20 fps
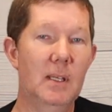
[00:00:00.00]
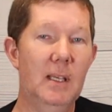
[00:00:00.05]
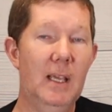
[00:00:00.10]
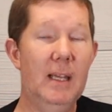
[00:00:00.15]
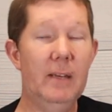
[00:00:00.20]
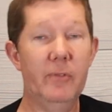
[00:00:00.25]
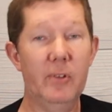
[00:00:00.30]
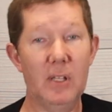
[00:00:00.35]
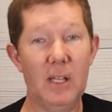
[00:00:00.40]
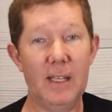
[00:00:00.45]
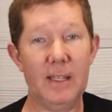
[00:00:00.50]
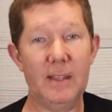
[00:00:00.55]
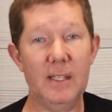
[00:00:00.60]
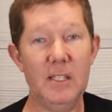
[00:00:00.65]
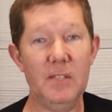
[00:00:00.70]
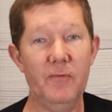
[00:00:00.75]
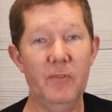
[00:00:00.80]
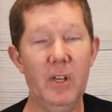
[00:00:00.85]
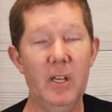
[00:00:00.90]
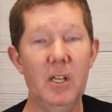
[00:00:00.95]
And if you like
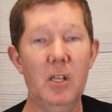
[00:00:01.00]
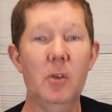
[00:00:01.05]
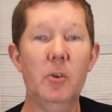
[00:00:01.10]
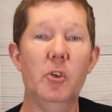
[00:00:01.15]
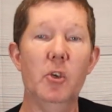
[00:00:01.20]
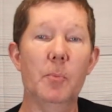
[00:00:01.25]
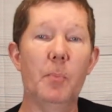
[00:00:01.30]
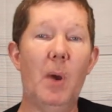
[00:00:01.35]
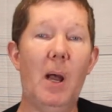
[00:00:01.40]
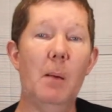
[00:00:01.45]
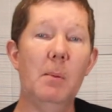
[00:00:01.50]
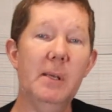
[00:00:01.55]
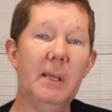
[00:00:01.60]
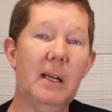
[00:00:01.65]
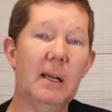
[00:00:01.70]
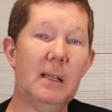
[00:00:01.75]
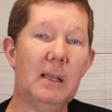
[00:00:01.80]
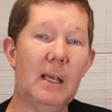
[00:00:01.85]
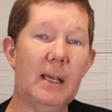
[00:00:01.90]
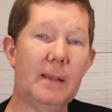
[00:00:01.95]
this video, you're probably
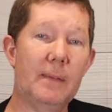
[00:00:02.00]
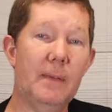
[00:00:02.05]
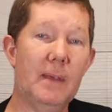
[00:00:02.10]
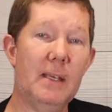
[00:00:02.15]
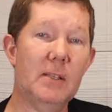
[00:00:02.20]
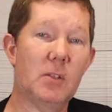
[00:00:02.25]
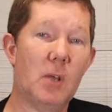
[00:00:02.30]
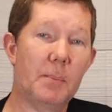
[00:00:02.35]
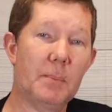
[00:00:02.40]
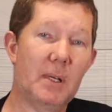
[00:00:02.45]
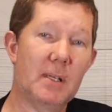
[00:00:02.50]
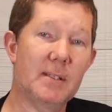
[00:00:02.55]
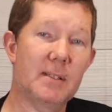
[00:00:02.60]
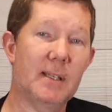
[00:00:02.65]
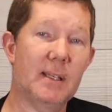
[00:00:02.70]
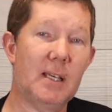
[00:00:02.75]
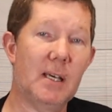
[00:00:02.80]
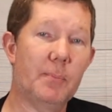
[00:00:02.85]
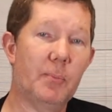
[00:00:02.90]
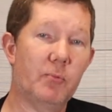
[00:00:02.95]
going to like these I'm going to
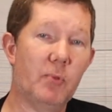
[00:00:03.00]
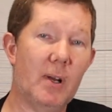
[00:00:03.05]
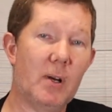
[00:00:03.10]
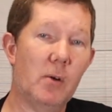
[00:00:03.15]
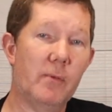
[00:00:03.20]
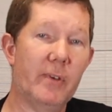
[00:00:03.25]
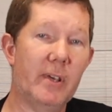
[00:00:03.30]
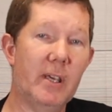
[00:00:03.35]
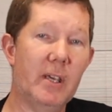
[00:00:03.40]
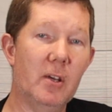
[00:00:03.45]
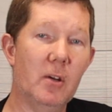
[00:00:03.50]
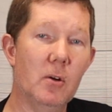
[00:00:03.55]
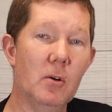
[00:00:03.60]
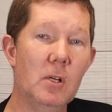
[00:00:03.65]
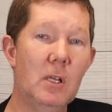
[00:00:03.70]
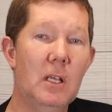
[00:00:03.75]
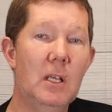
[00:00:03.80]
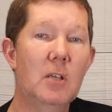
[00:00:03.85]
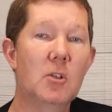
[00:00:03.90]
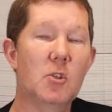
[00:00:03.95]
stick up right over
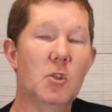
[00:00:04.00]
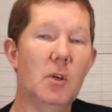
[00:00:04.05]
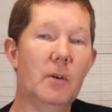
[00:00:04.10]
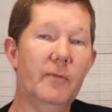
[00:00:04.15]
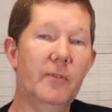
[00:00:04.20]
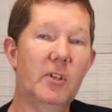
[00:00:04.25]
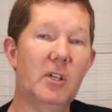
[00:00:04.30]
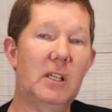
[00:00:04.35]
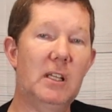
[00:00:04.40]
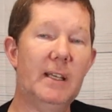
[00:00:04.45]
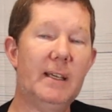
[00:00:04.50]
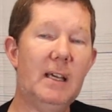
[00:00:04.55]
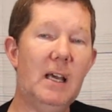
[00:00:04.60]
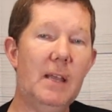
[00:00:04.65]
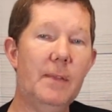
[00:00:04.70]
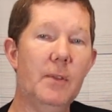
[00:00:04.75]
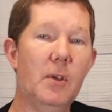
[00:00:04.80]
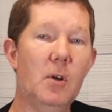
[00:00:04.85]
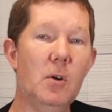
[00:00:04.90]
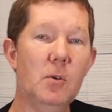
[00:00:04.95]
here. So if you click
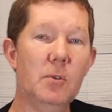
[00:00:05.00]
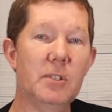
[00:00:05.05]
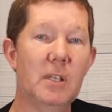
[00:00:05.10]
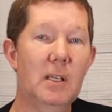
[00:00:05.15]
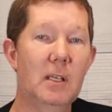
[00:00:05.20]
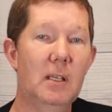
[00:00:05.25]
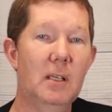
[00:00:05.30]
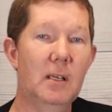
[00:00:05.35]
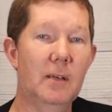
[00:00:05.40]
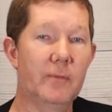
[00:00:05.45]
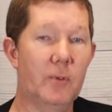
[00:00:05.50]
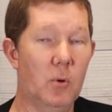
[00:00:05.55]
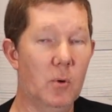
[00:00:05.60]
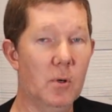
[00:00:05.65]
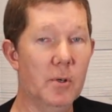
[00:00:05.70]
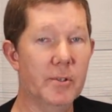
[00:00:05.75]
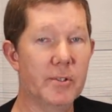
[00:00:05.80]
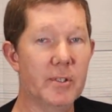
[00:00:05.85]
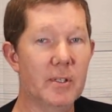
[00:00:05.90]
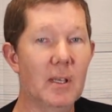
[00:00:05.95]
on those, of
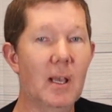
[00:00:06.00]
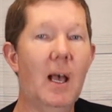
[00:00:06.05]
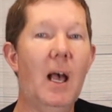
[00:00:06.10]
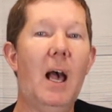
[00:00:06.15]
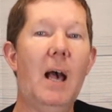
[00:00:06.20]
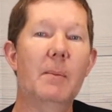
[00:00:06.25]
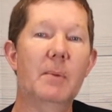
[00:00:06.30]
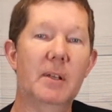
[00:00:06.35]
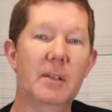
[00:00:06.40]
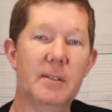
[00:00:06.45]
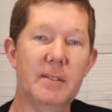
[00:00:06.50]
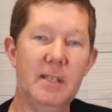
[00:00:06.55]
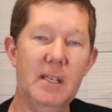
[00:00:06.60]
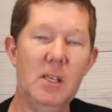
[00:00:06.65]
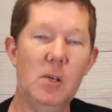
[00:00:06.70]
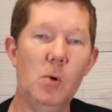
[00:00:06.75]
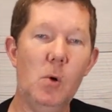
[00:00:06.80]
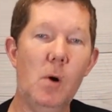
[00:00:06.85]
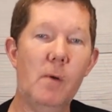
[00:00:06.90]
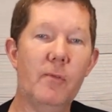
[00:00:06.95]
course, I'm going to
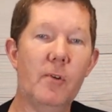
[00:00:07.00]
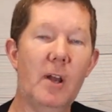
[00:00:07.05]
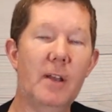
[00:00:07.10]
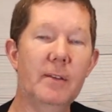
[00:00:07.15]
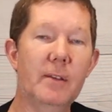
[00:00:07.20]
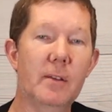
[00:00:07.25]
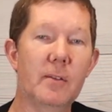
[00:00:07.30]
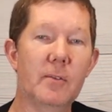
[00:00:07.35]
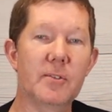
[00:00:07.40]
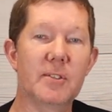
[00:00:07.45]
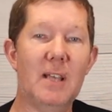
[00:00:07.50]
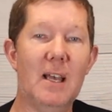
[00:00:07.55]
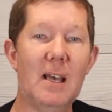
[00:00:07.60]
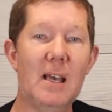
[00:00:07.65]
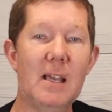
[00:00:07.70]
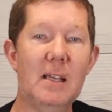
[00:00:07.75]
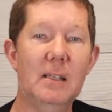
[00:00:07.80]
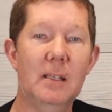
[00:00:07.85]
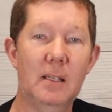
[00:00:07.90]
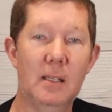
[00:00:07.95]
see you over on the other
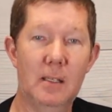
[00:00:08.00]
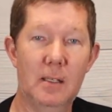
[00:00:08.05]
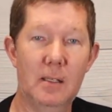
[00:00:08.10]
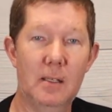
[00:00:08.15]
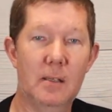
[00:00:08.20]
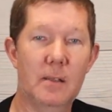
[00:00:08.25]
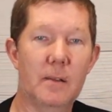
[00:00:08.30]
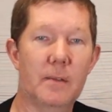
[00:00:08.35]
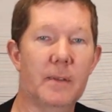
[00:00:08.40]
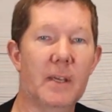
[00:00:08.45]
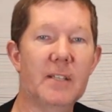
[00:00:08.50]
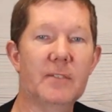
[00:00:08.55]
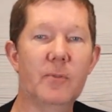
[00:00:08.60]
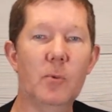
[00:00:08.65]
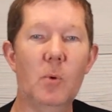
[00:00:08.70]
side. Thanks